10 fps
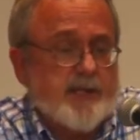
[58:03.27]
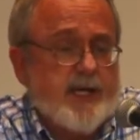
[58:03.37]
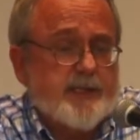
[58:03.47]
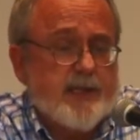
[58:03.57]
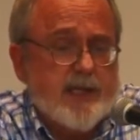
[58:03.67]

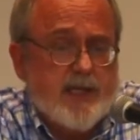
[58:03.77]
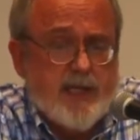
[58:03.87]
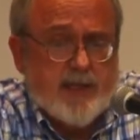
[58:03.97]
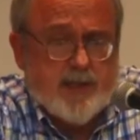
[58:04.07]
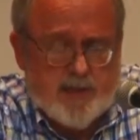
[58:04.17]
That's the
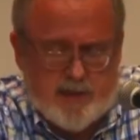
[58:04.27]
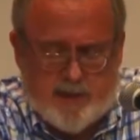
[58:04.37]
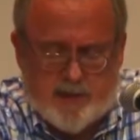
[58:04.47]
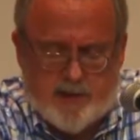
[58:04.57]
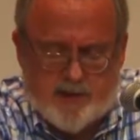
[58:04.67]
list,
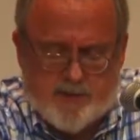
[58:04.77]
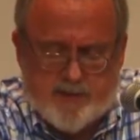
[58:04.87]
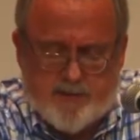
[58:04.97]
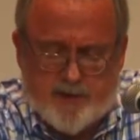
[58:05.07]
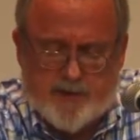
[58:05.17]
the
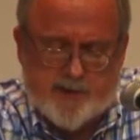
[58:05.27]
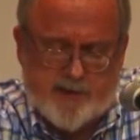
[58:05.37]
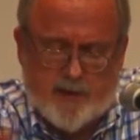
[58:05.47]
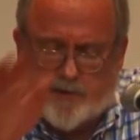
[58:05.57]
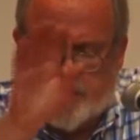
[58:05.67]
specific list.
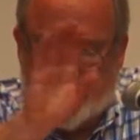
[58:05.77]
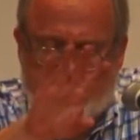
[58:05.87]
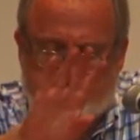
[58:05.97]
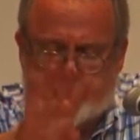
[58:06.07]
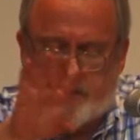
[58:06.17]
You're always going to
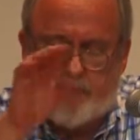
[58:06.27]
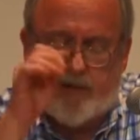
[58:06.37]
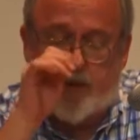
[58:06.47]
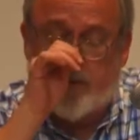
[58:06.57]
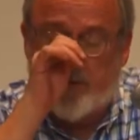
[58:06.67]
have a safe
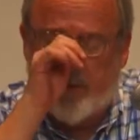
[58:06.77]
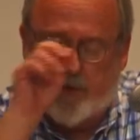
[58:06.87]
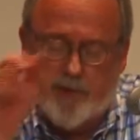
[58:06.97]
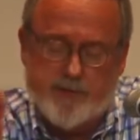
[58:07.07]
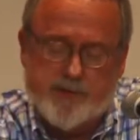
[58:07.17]
harbor with
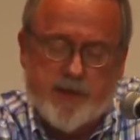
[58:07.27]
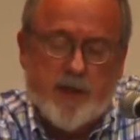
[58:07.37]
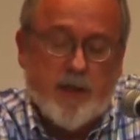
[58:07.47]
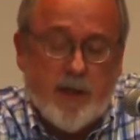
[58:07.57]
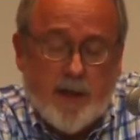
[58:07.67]
those
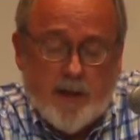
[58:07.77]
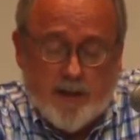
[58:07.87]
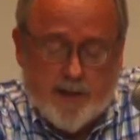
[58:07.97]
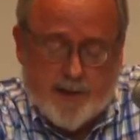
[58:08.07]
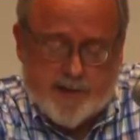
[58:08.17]

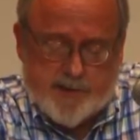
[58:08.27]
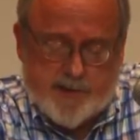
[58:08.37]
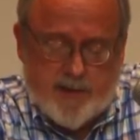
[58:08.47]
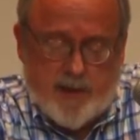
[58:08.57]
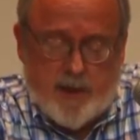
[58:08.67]

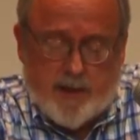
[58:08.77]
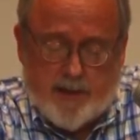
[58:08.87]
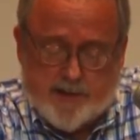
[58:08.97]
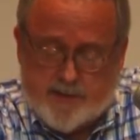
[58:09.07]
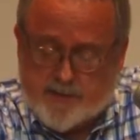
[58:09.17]
lists.
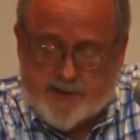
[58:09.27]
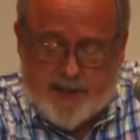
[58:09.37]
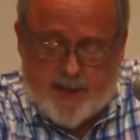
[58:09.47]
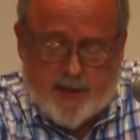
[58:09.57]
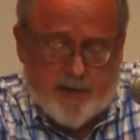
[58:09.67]
There's some
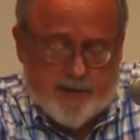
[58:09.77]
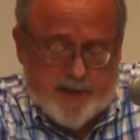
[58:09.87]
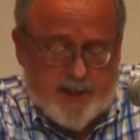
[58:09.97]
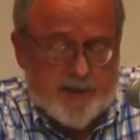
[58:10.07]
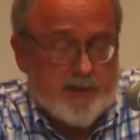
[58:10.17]
other
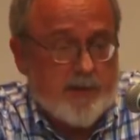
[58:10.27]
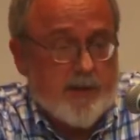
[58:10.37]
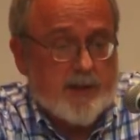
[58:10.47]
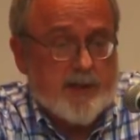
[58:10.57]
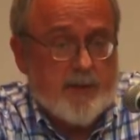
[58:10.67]
statutory
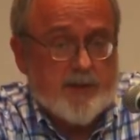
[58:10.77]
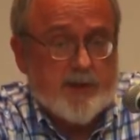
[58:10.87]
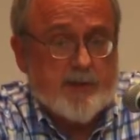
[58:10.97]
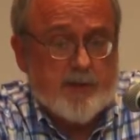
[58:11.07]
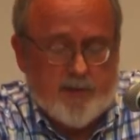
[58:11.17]

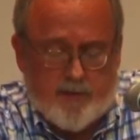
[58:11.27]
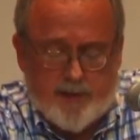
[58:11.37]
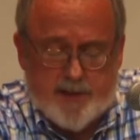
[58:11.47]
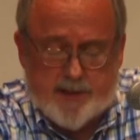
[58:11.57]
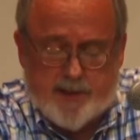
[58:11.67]
exceptions we've
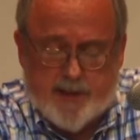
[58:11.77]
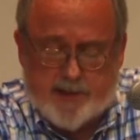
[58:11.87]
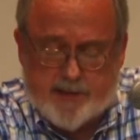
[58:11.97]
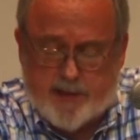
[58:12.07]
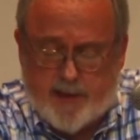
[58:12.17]
already
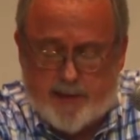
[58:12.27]
discussed.